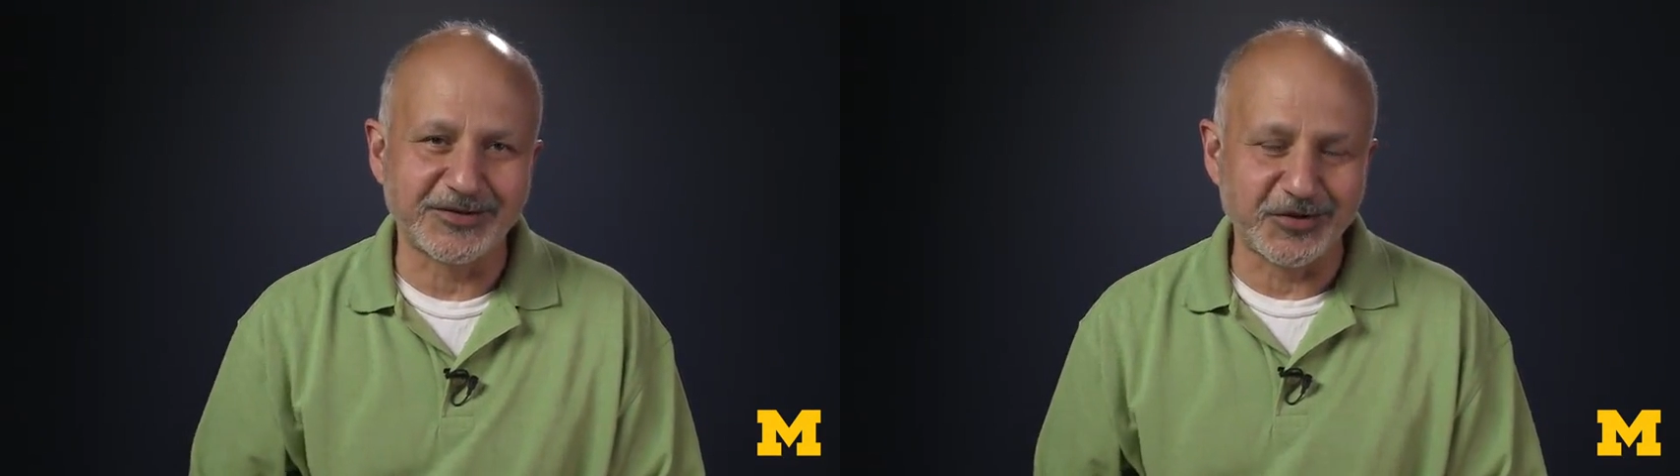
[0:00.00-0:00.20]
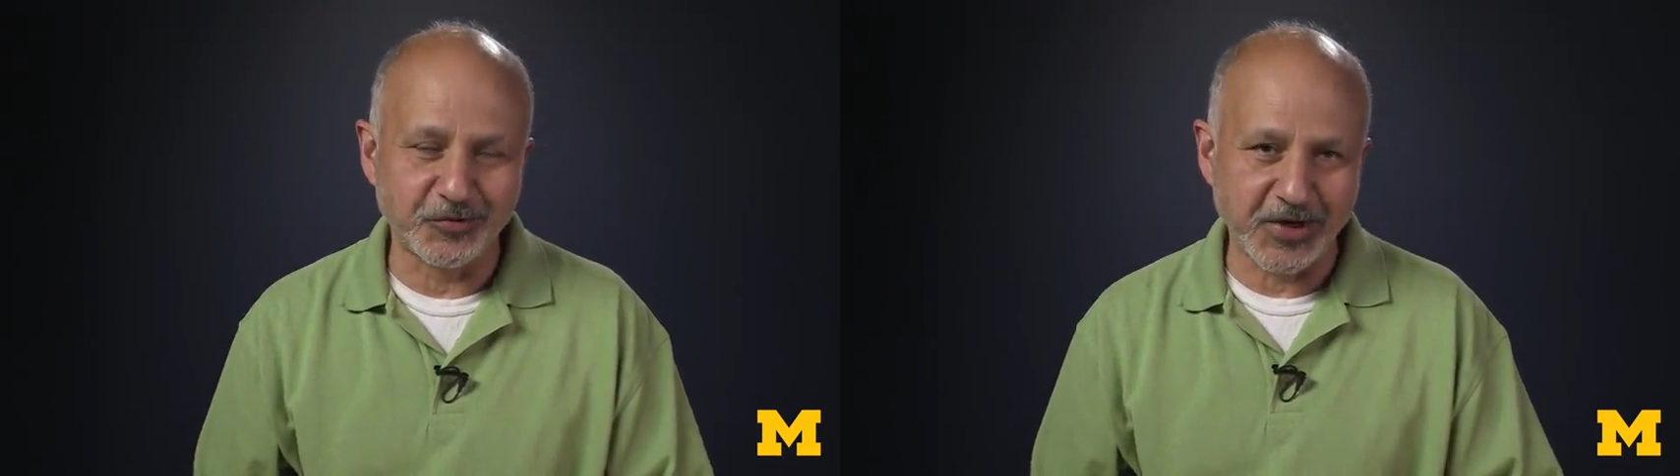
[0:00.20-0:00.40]

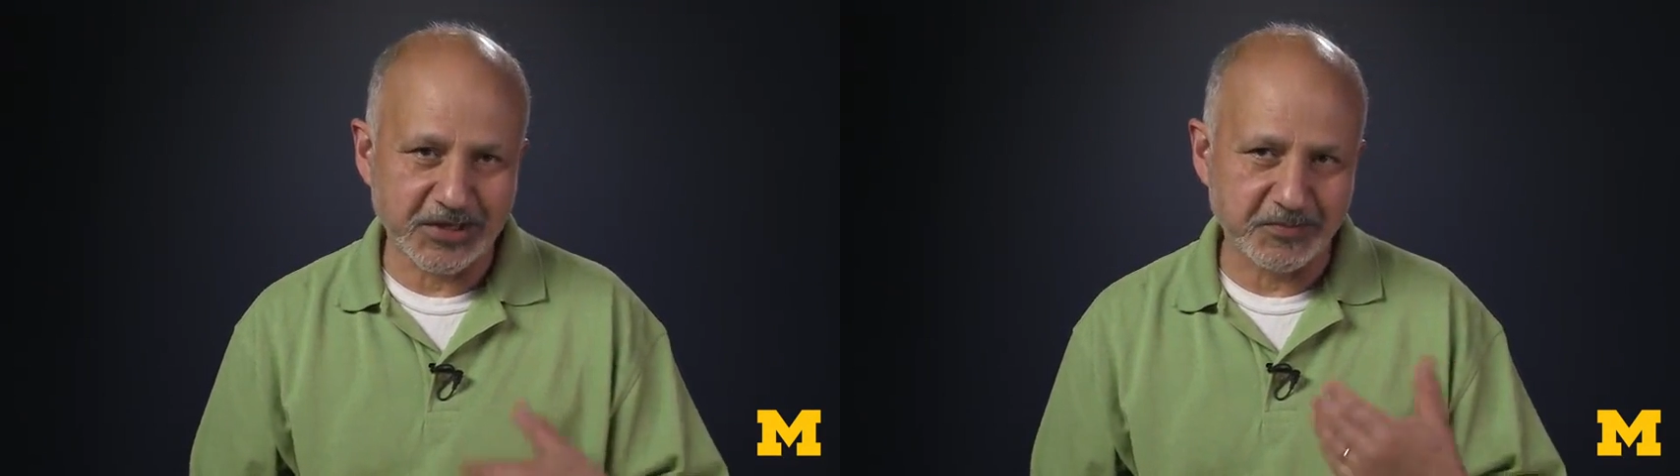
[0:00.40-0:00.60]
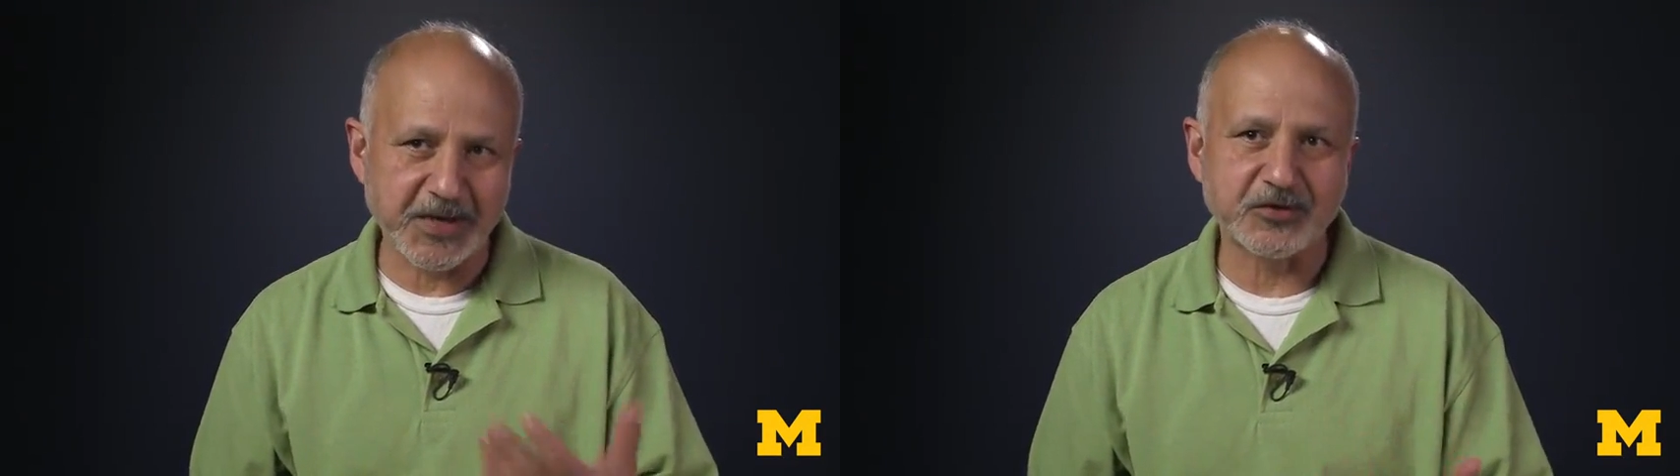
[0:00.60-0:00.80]
you
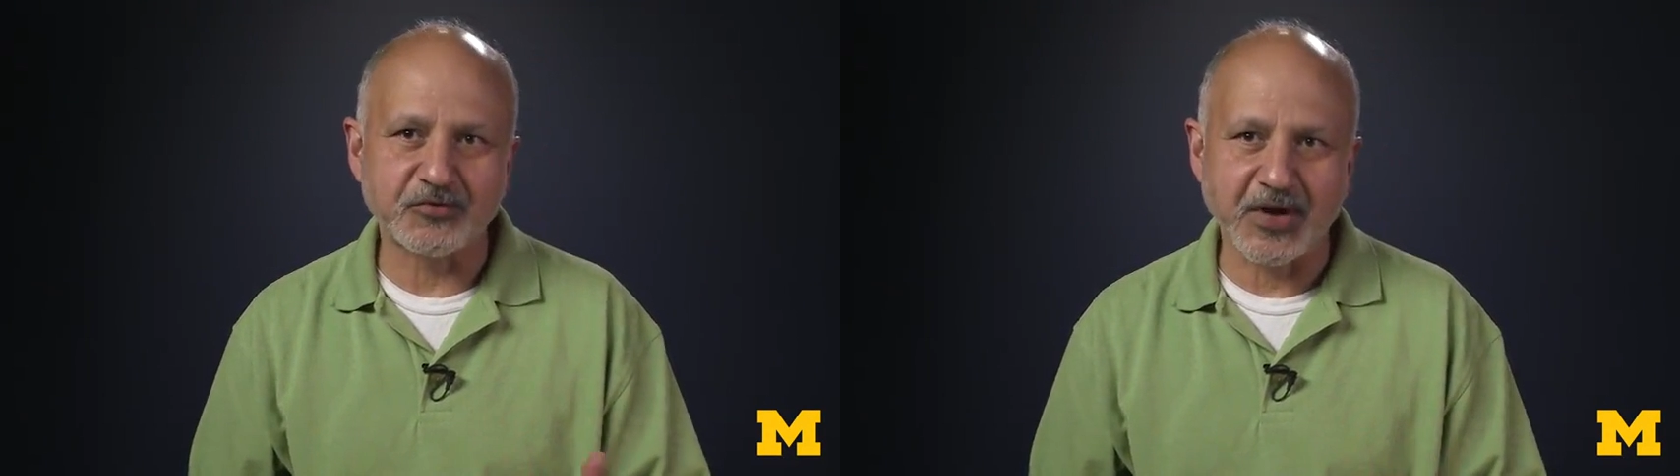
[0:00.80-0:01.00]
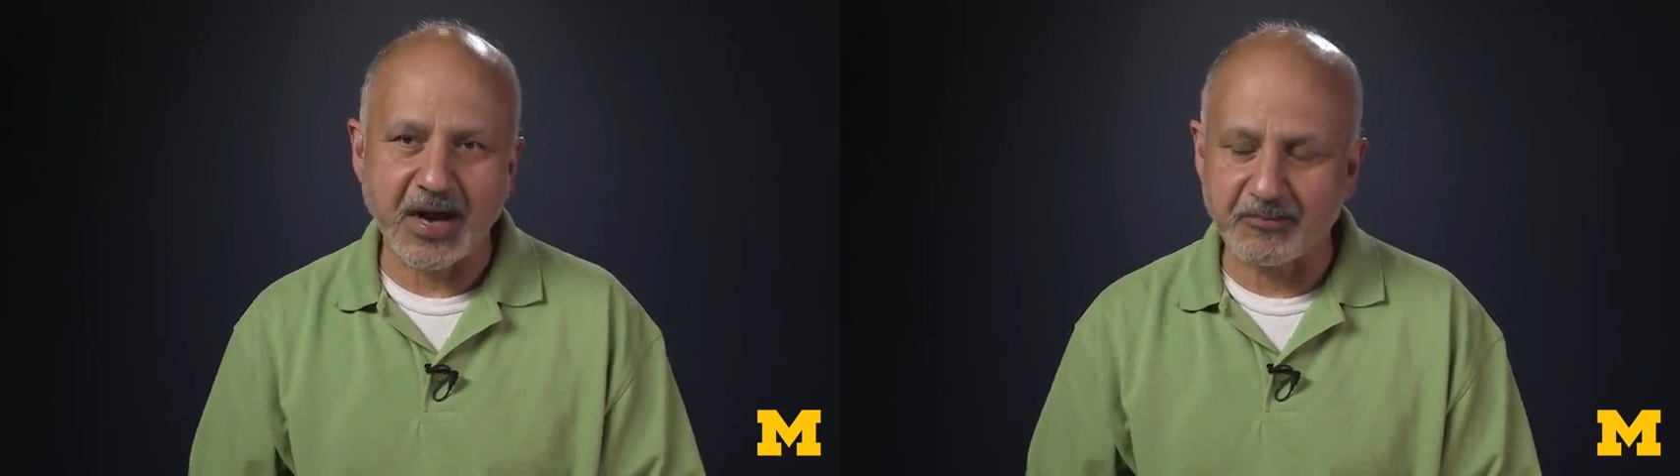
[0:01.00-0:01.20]
expect
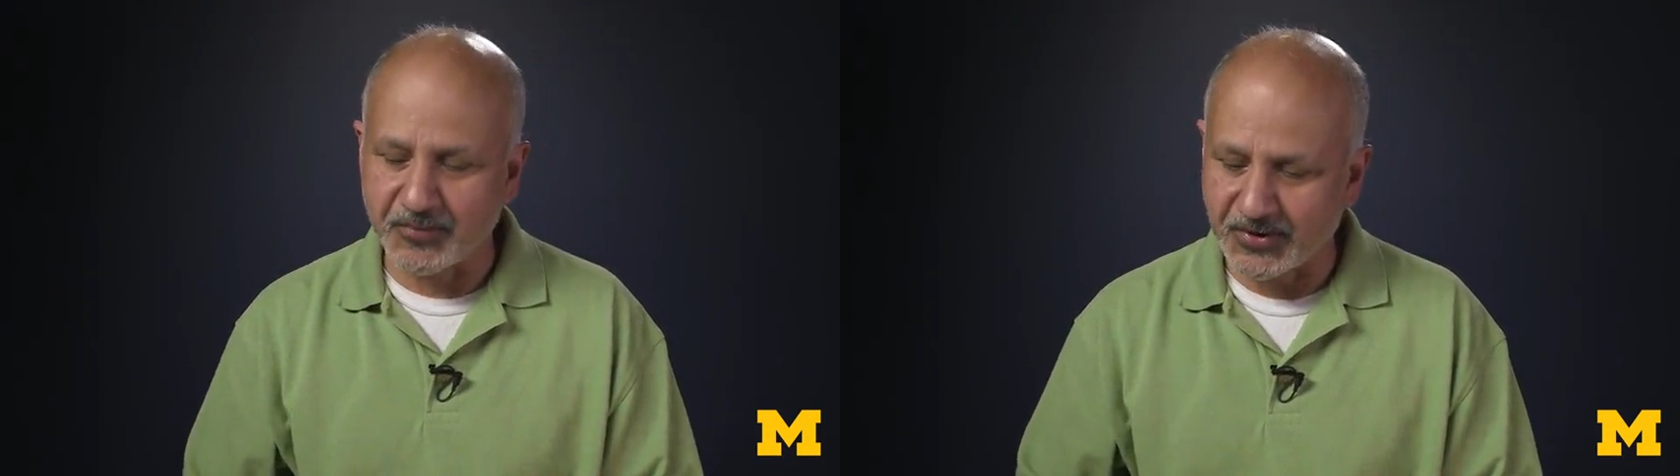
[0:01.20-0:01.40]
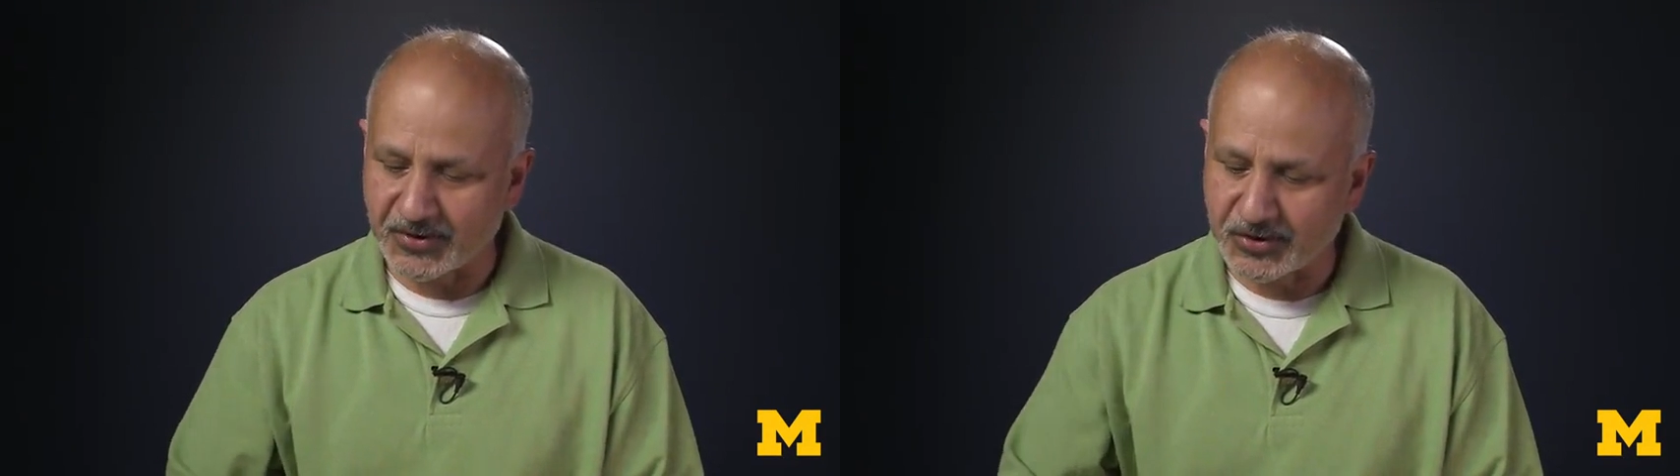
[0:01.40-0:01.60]
to happen